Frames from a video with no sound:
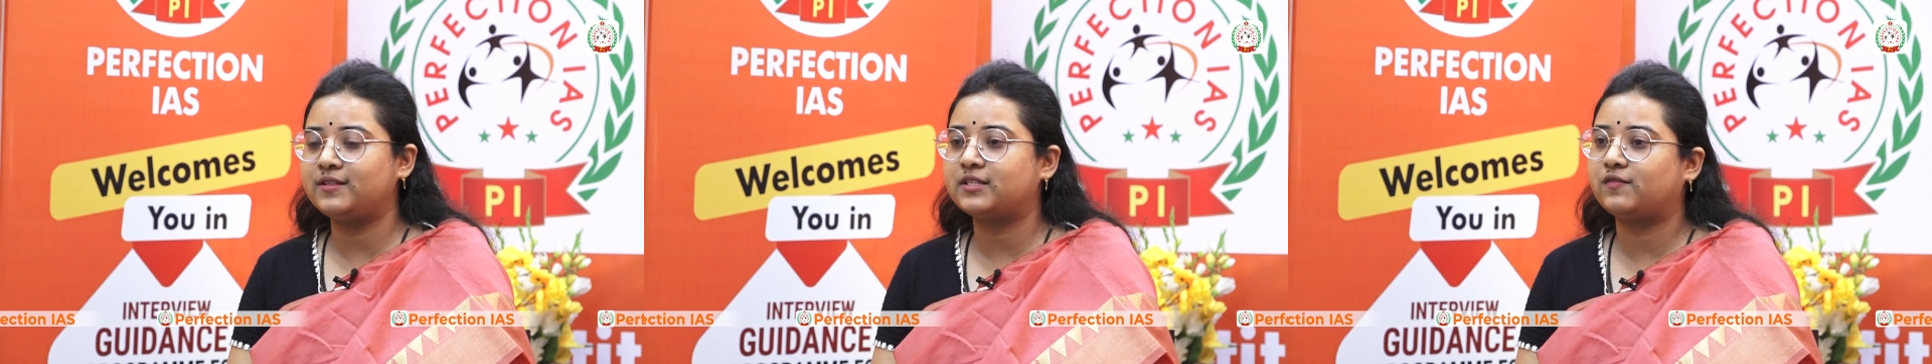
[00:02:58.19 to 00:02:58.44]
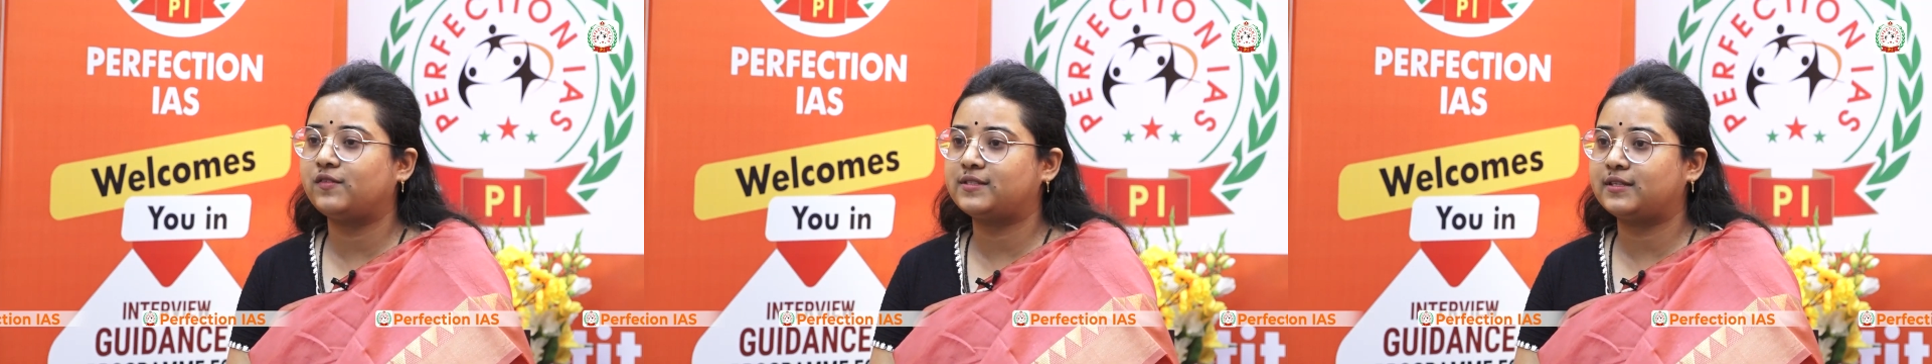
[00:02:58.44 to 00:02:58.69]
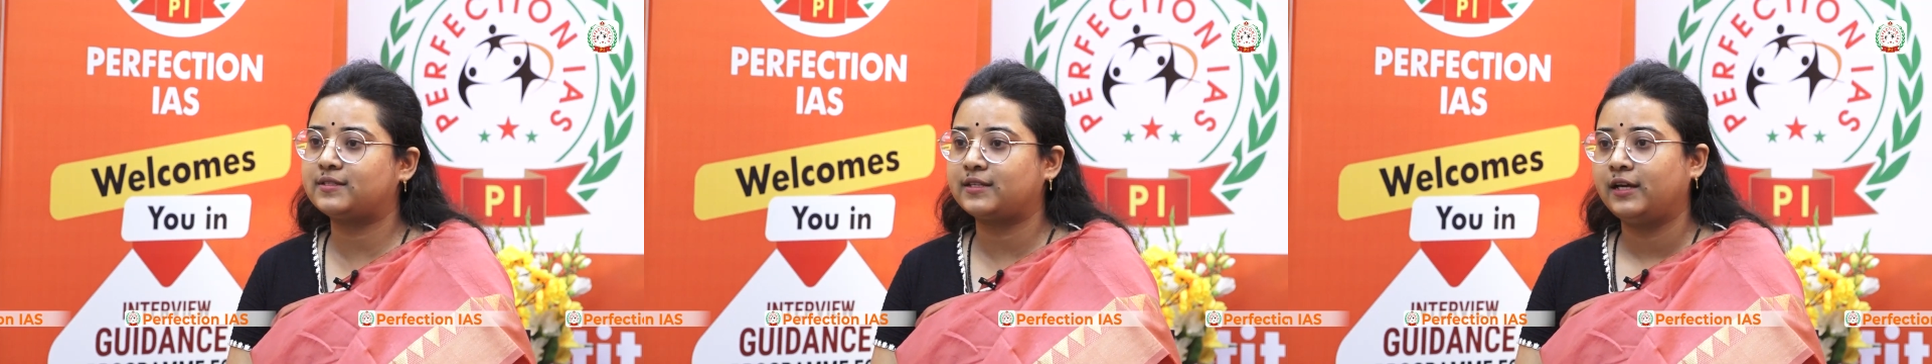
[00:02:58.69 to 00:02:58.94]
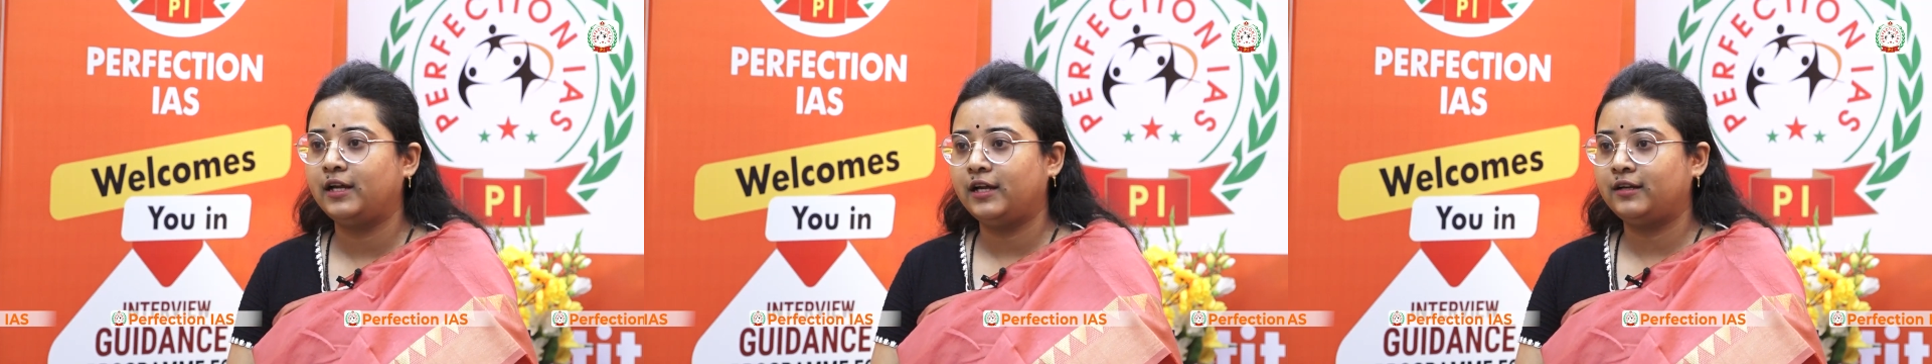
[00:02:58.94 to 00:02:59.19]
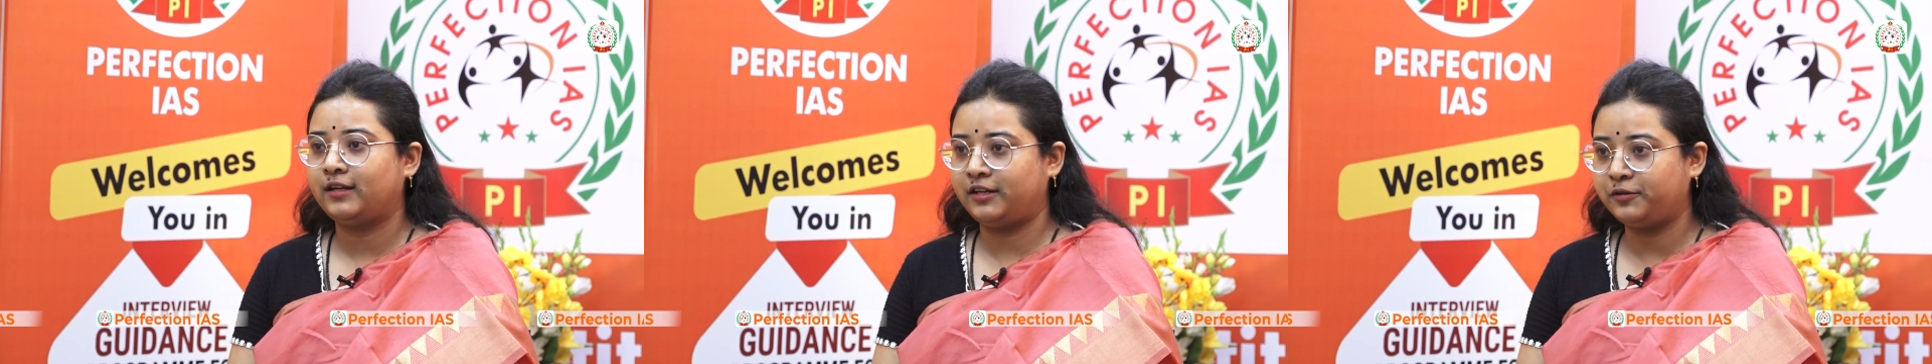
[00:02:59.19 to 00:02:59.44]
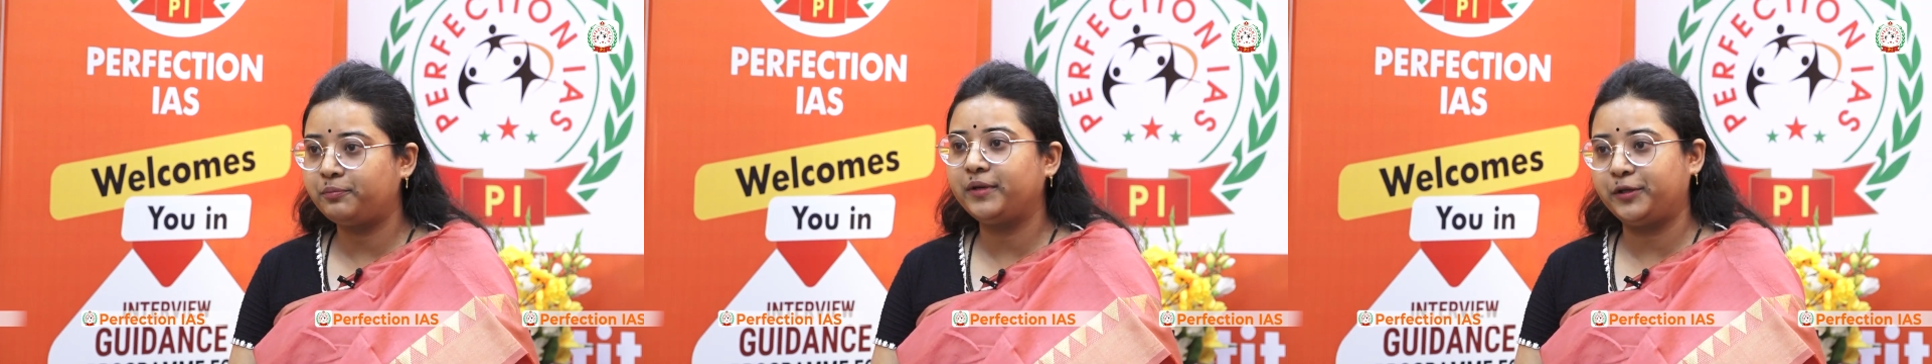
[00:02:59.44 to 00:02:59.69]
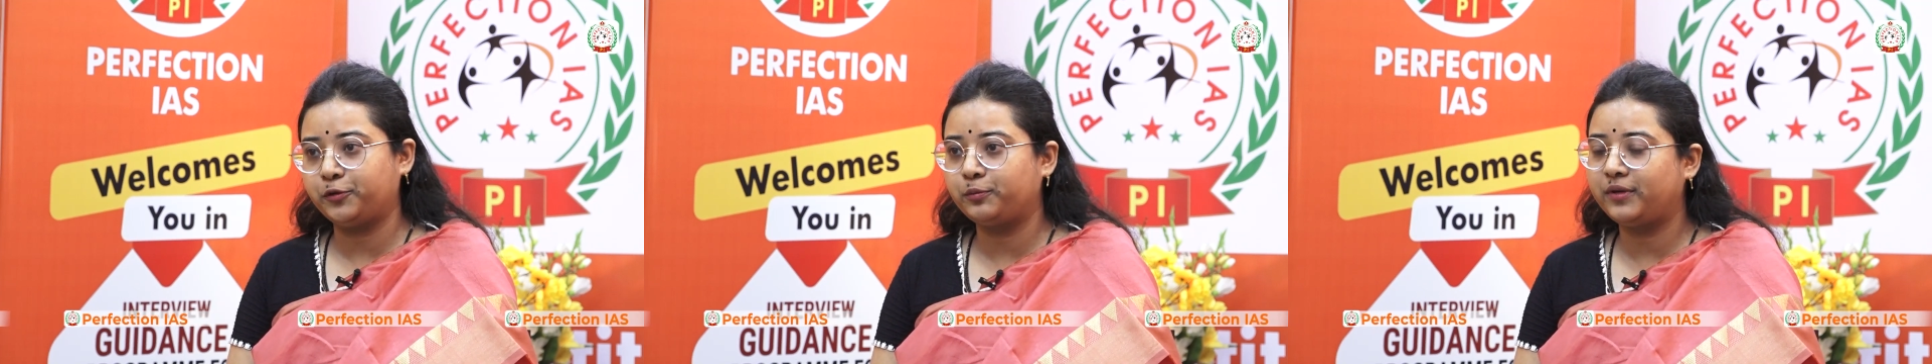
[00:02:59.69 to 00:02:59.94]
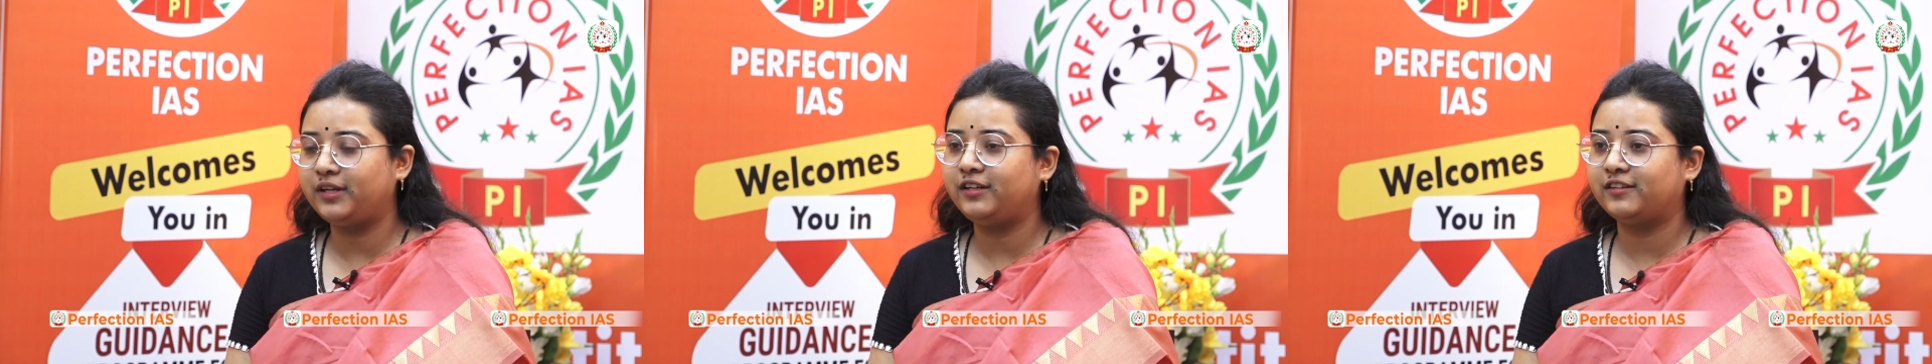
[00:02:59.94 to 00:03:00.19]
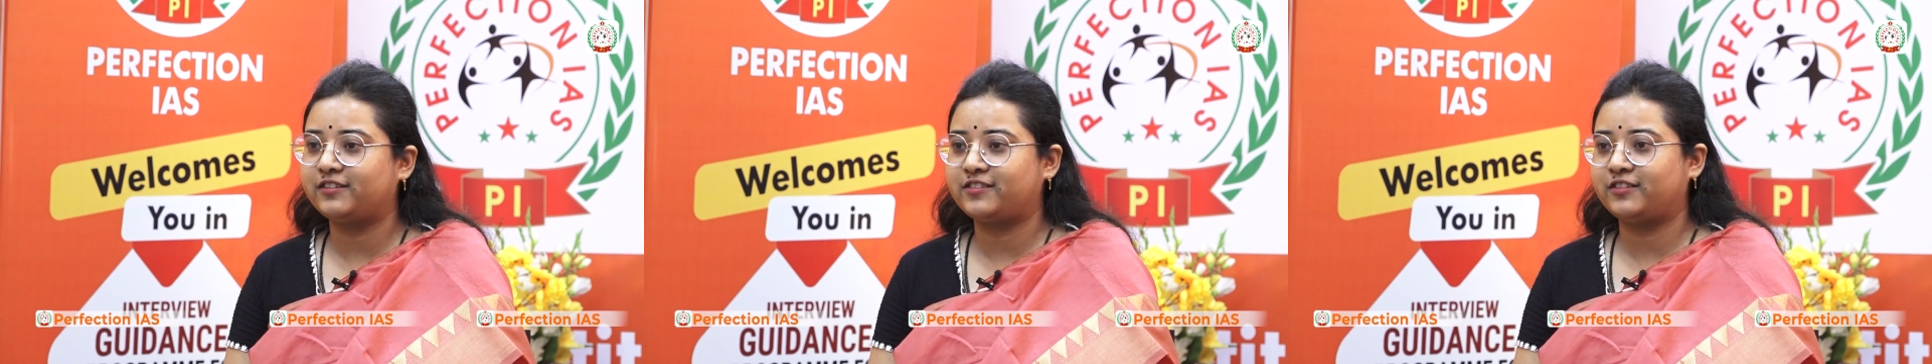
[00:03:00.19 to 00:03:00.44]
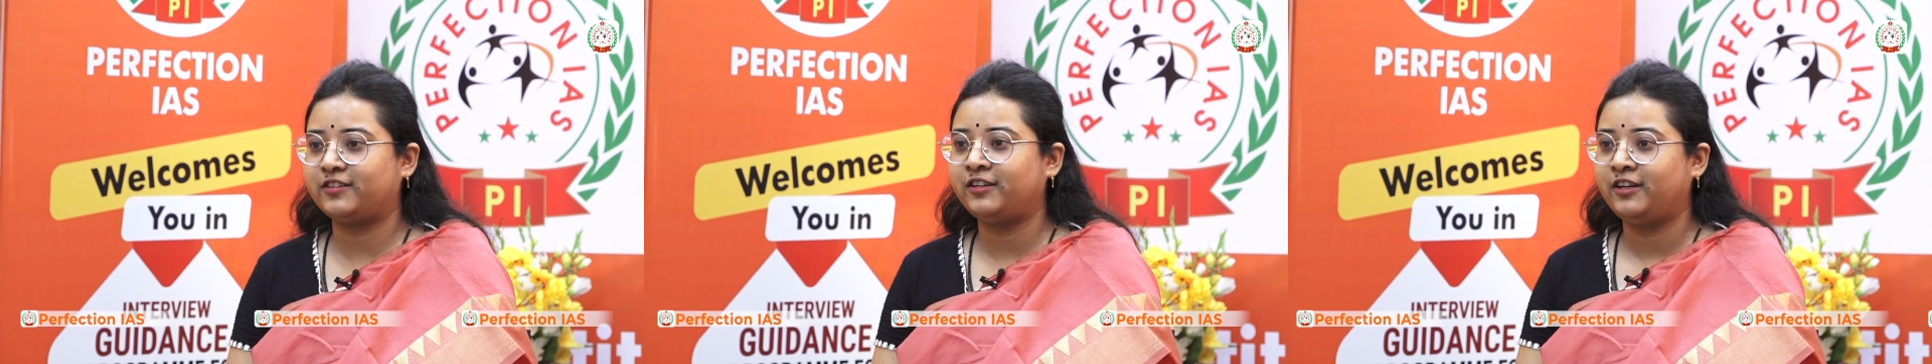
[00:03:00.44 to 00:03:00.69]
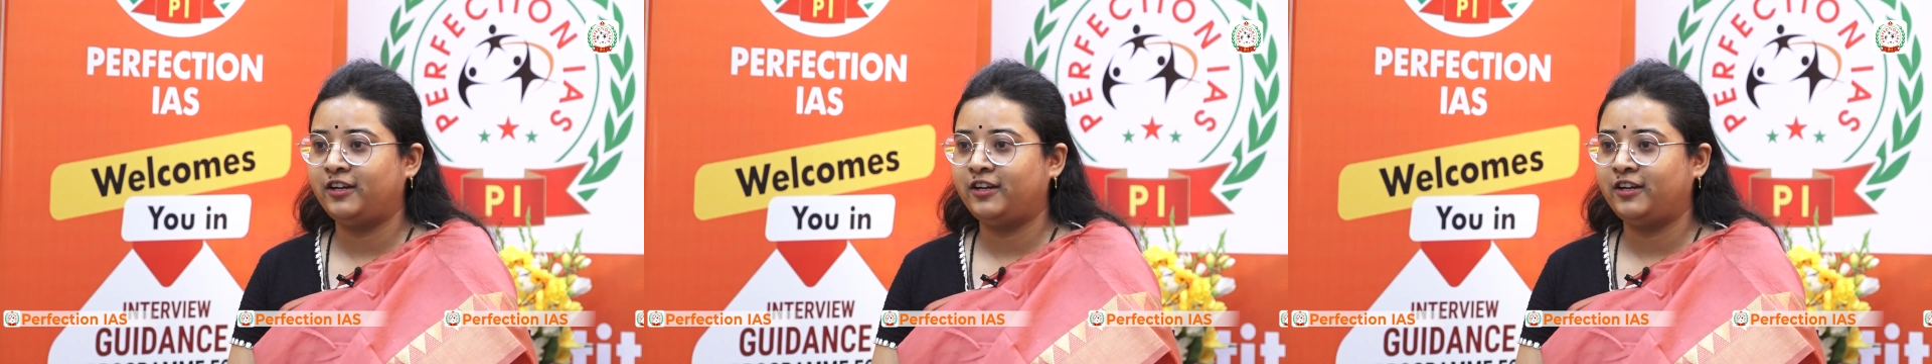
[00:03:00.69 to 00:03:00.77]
services helped me to be here, sir.